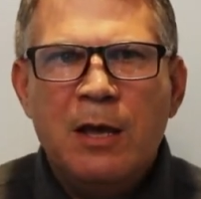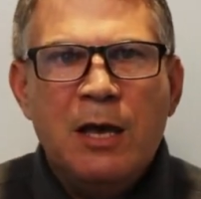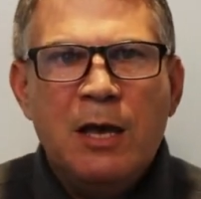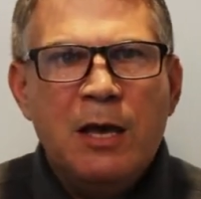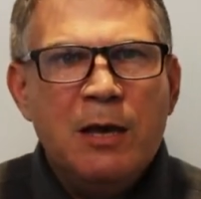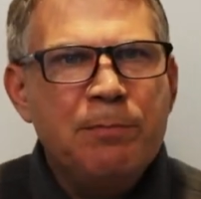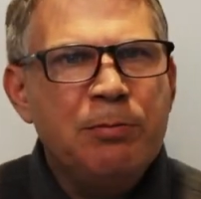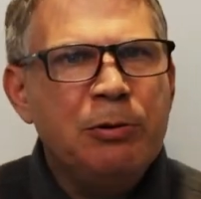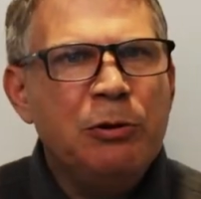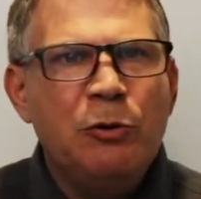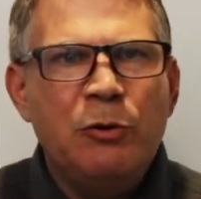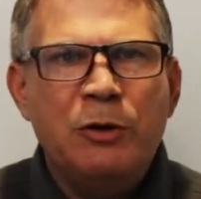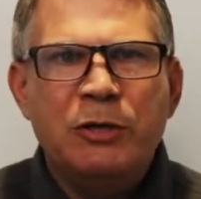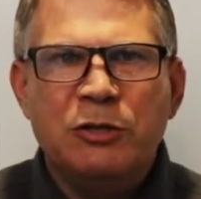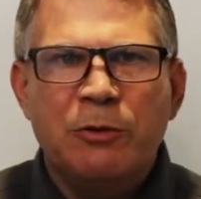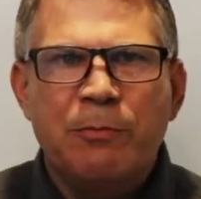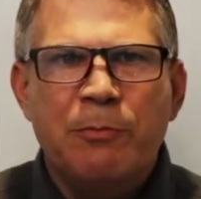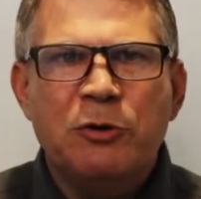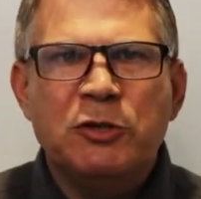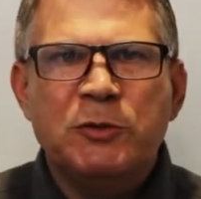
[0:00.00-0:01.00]
Employees
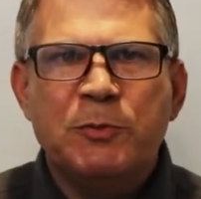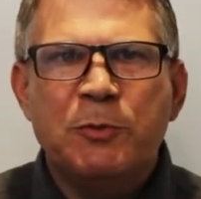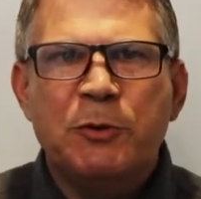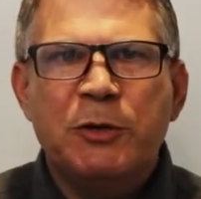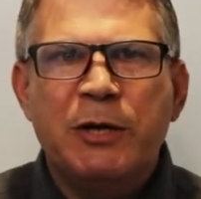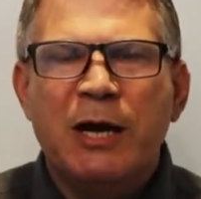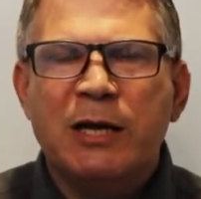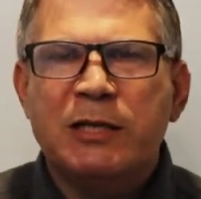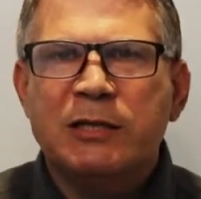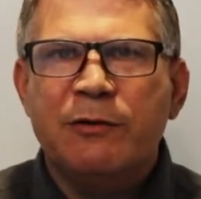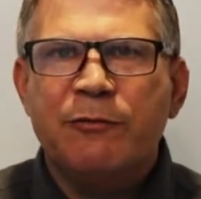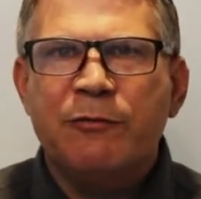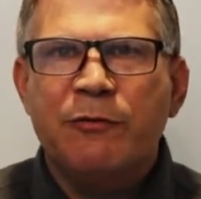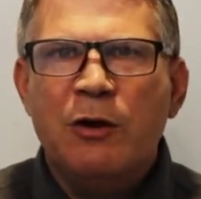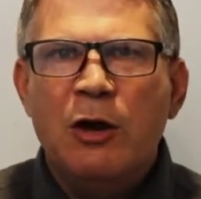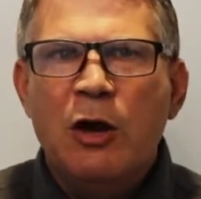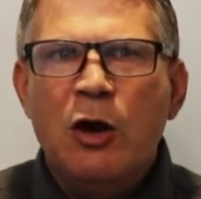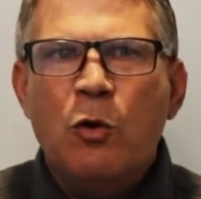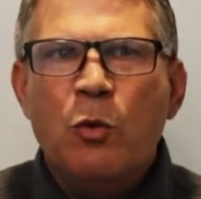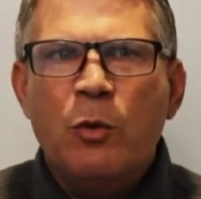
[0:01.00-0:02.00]
are most productive
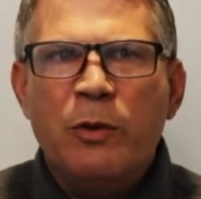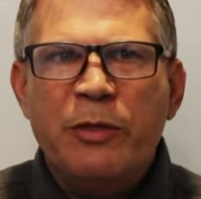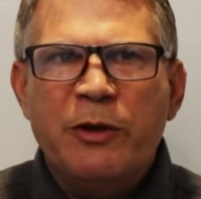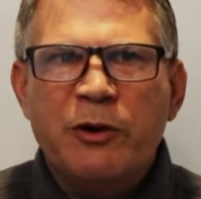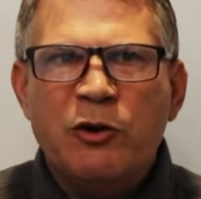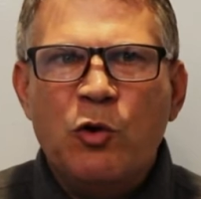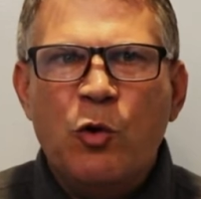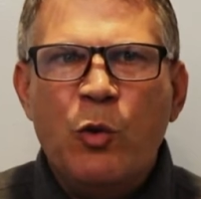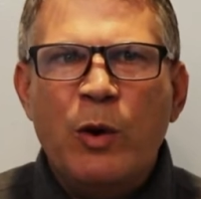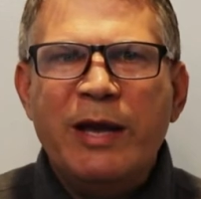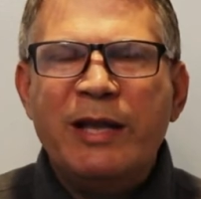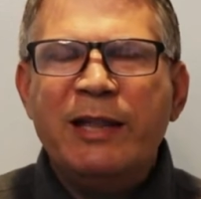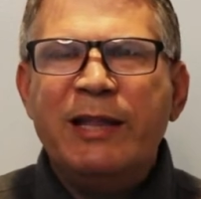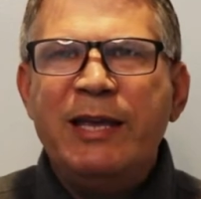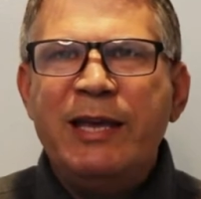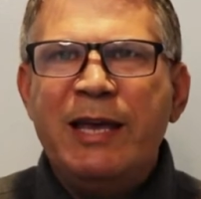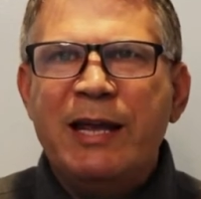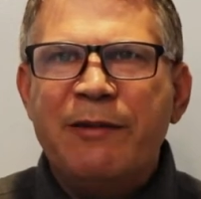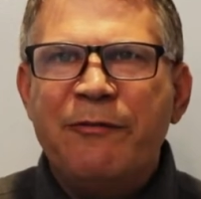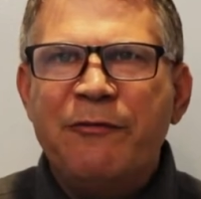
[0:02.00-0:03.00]
when they're
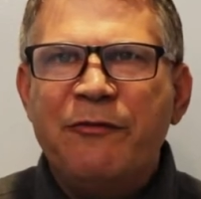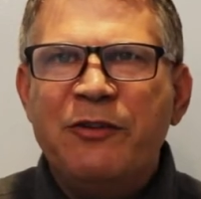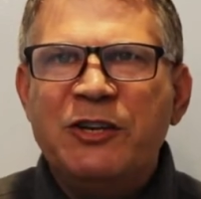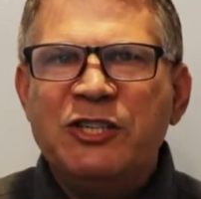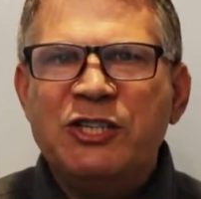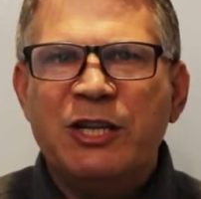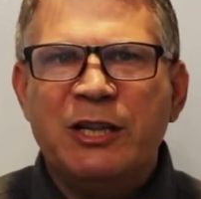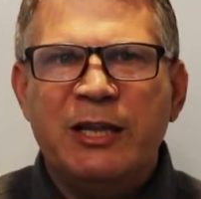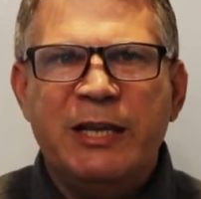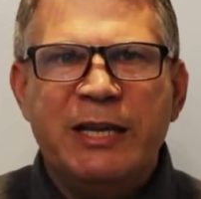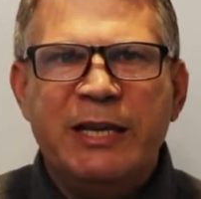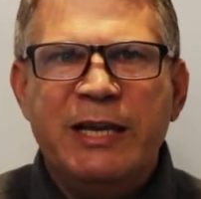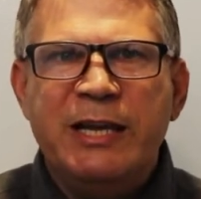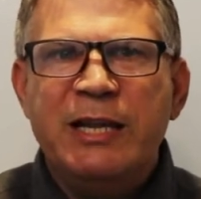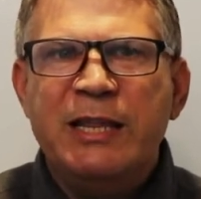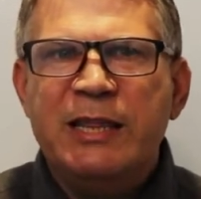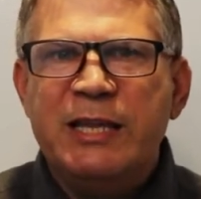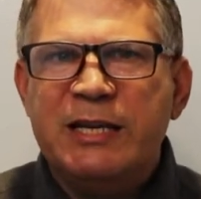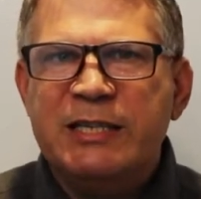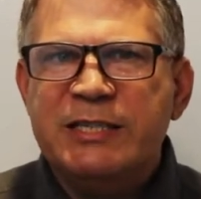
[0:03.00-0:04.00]
quickly and efficiently
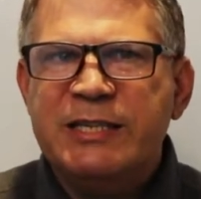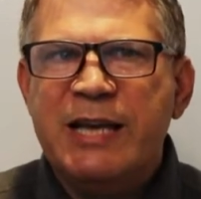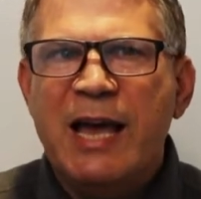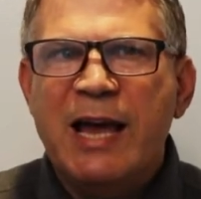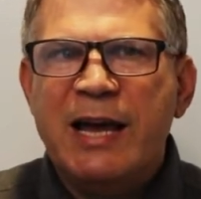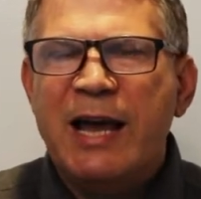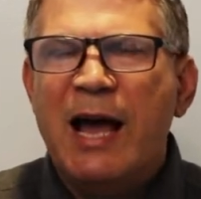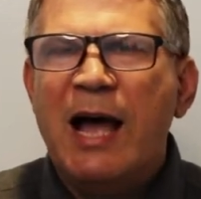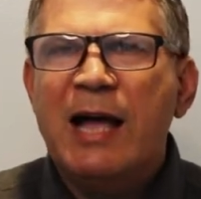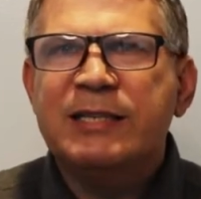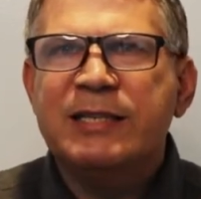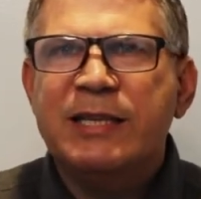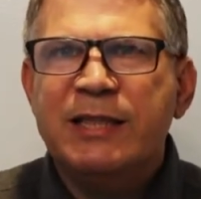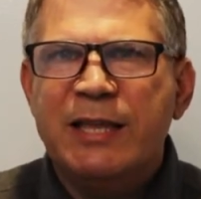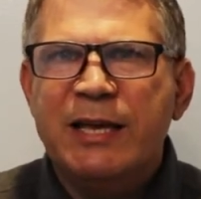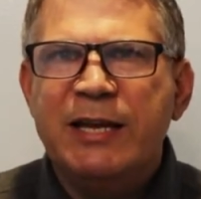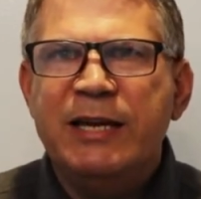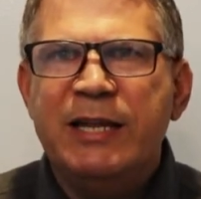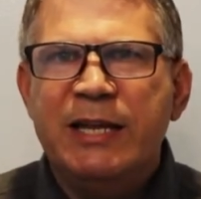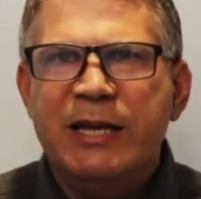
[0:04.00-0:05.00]
getting the exact content
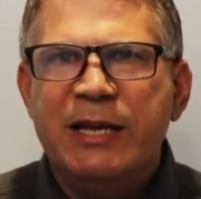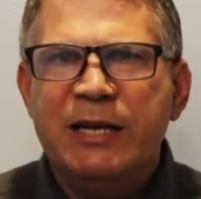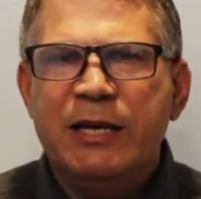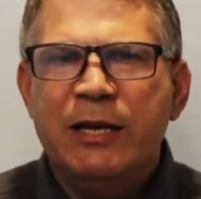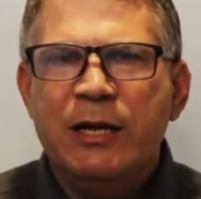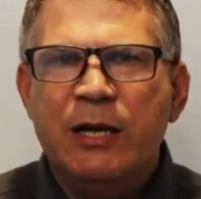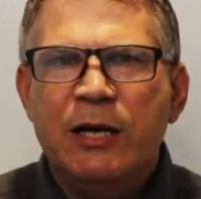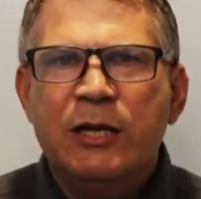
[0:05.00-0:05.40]
they need